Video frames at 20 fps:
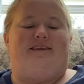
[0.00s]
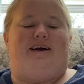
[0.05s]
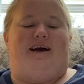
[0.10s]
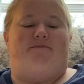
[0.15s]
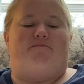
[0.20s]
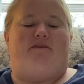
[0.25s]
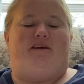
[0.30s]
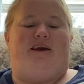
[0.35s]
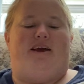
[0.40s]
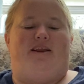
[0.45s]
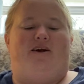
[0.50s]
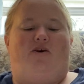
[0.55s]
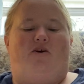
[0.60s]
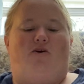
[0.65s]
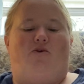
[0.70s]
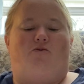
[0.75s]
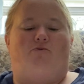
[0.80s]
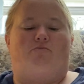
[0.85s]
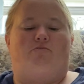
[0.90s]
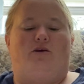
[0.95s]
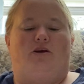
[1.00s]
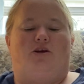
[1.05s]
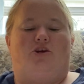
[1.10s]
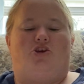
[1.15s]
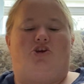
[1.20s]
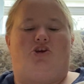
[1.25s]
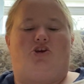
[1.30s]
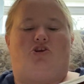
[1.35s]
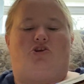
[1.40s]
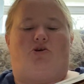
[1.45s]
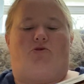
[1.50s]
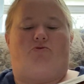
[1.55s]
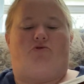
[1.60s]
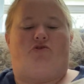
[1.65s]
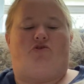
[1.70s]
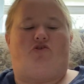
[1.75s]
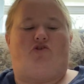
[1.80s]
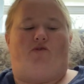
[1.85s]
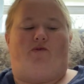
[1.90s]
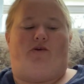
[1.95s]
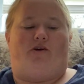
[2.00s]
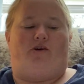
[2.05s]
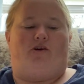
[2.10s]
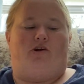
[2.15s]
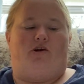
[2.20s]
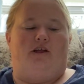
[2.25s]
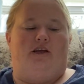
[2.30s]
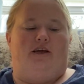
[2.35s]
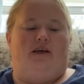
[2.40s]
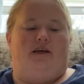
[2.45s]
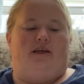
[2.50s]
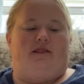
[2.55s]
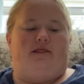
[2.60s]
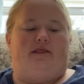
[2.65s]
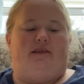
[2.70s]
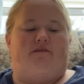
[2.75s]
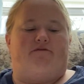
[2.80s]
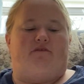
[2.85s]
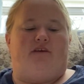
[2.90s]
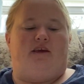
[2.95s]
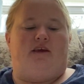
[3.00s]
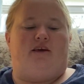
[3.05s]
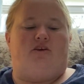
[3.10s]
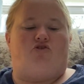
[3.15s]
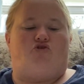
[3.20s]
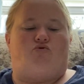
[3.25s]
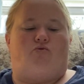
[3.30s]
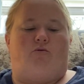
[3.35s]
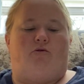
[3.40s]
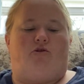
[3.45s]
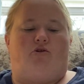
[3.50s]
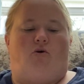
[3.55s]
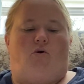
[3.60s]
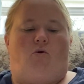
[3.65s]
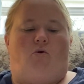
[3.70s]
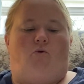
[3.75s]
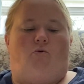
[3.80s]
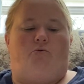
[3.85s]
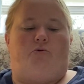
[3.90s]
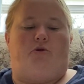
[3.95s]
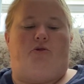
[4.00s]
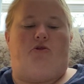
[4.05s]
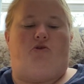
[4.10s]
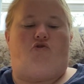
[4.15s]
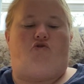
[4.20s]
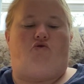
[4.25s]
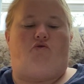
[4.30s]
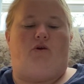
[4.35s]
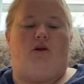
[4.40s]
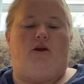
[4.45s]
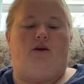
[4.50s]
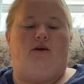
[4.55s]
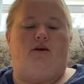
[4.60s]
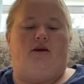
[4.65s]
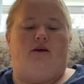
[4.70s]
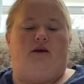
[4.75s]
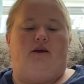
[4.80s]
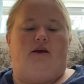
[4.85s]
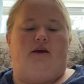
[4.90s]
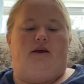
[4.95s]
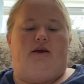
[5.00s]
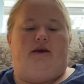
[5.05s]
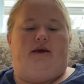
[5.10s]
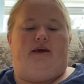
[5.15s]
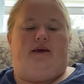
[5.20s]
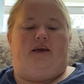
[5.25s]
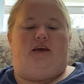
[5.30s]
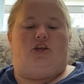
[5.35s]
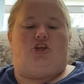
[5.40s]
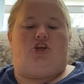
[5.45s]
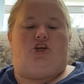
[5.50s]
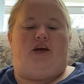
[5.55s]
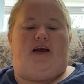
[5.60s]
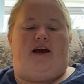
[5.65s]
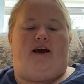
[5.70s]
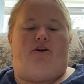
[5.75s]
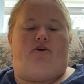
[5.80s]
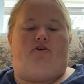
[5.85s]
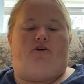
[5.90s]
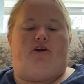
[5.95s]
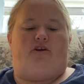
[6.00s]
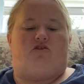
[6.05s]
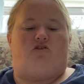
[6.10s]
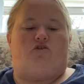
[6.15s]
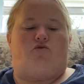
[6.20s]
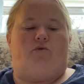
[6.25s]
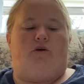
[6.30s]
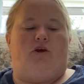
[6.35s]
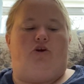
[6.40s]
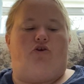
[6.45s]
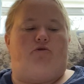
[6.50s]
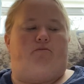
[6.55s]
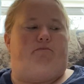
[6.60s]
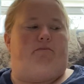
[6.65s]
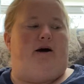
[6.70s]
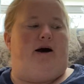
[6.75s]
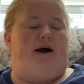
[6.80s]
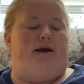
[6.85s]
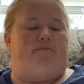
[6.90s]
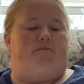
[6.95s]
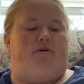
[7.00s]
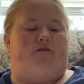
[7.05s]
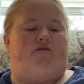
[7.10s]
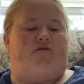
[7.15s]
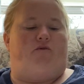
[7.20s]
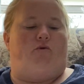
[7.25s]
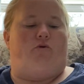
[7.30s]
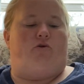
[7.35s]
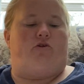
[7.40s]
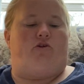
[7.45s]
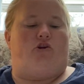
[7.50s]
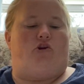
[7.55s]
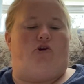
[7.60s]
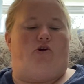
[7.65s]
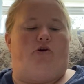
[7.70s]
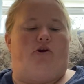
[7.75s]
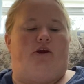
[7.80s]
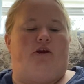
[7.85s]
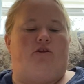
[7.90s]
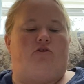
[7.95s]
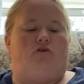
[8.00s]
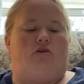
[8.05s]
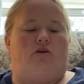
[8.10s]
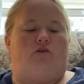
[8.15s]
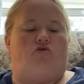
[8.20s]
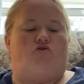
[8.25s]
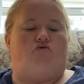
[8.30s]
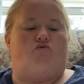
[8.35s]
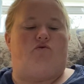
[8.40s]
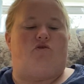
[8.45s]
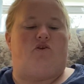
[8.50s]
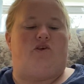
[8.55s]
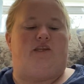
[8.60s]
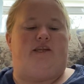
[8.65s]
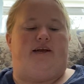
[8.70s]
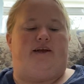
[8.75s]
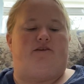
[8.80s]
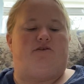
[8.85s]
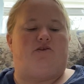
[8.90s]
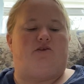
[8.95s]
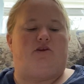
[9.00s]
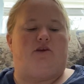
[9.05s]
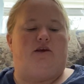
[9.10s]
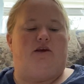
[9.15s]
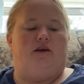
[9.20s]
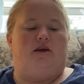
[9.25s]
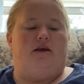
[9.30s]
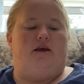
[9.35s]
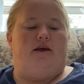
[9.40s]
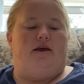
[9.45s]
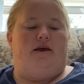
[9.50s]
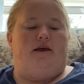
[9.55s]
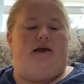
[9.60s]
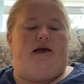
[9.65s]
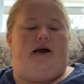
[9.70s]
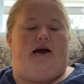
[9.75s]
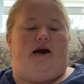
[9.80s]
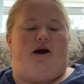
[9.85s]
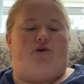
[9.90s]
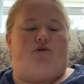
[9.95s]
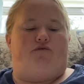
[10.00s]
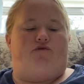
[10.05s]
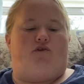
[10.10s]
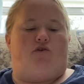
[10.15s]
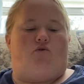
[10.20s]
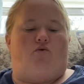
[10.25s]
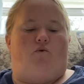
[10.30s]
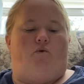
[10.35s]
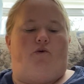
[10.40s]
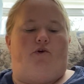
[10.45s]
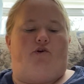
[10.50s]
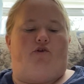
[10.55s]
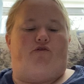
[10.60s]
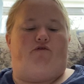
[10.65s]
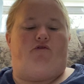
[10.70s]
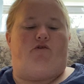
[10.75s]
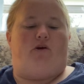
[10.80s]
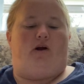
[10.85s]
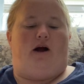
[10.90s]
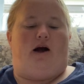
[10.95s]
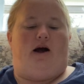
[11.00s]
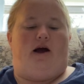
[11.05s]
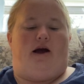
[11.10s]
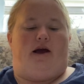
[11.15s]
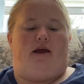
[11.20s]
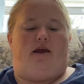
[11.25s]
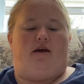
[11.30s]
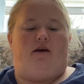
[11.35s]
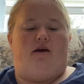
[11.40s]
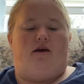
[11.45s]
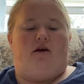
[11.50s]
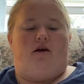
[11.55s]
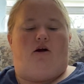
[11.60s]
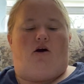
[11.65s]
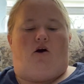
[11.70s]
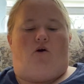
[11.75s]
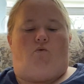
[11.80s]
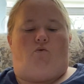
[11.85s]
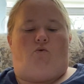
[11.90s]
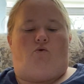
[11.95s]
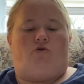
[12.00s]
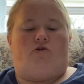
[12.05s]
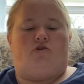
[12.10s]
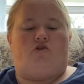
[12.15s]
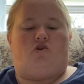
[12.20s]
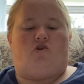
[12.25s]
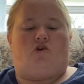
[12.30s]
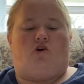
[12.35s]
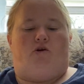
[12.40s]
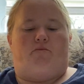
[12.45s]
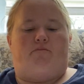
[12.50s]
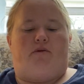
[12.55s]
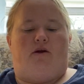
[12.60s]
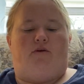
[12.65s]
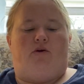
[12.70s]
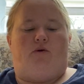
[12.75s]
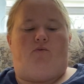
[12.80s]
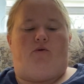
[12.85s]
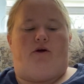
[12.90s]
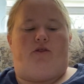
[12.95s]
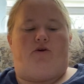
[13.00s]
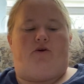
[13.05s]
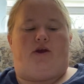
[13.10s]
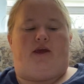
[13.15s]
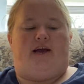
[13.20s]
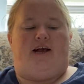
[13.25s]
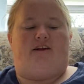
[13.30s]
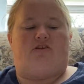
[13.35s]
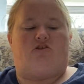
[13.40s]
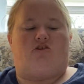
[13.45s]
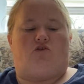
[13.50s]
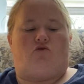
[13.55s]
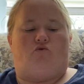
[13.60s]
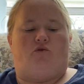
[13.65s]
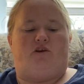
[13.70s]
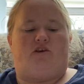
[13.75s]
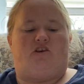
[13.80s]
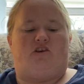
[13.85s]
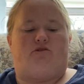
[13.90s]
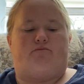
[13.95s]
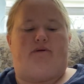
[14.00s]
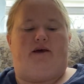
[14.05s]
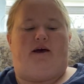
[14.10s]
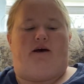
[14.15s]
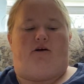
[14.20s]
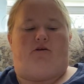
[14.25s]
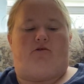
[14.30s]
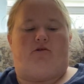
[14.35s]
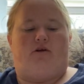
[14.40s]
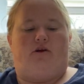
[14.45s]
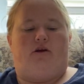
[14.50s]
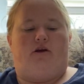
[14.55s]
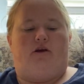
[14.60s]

time to get home, she told the squirrel, lifting it toward the hole in the tree. It chattered a sweet goodbye before darting into its nest. Out of the corner of her eye, Aurora saw Merryweather cast a quick spell